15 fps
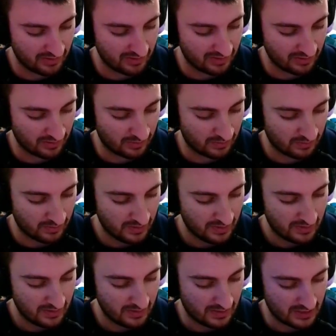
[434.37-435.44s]
so
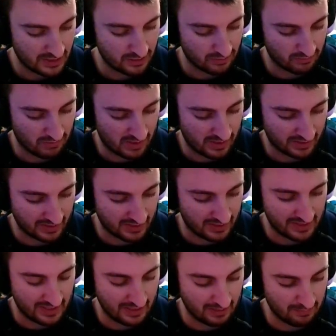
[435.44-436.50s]
not sure why it got
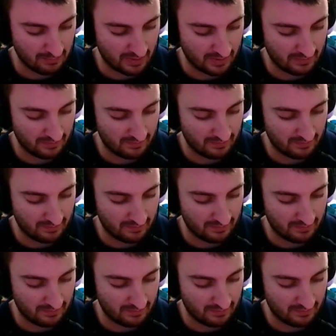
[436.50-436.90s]
an 8, but